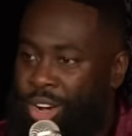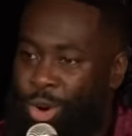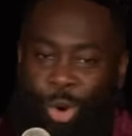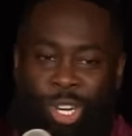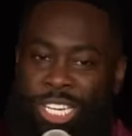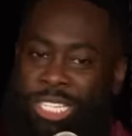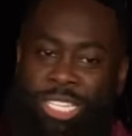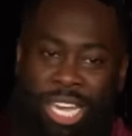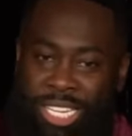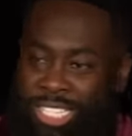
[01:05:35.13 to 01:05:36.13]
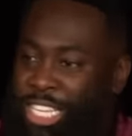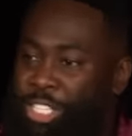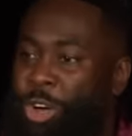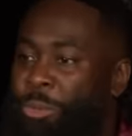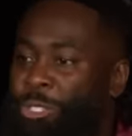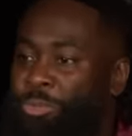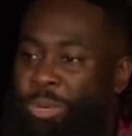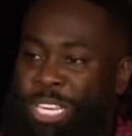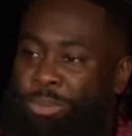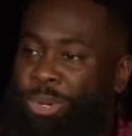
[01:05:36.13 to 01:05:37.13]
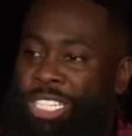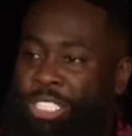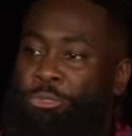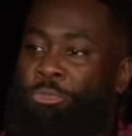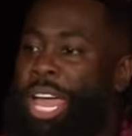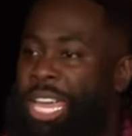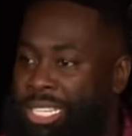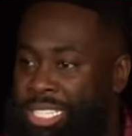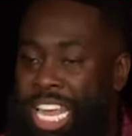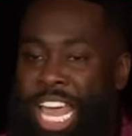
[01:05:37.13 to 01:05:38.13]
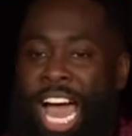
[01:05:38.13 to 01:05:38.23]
All of these kids, there's so much people that she raised.